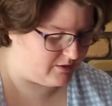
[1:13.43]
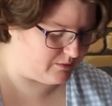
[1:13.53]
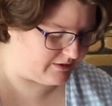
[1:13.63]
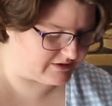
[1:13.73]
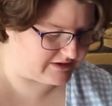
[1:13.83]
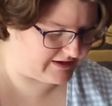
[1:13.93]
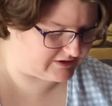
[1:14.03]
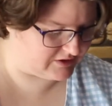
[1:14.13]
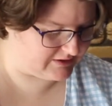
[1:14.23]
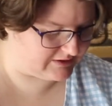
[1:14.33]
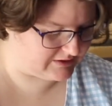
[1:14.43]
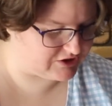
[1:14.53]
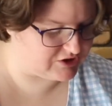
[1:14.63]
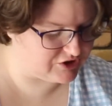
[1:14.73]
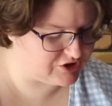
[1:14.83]
Where is it actually?
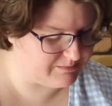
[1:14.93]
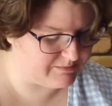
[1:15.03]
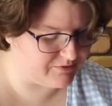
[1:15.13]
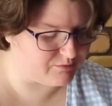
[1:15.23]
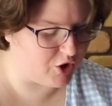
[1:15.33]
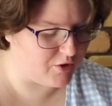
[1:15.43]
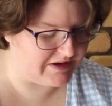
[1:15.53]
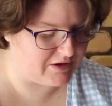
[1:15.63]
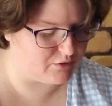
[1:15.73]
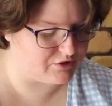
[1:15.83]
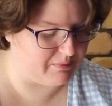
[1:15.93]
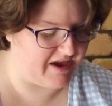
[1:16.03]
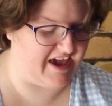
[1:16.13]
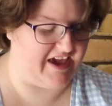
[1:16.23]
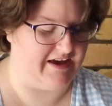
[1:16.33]
It's shipped from Tokyo,
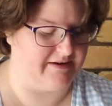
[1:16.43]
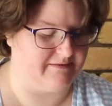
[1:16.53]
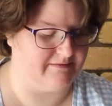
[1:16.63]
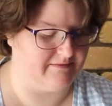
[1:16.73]
Japan.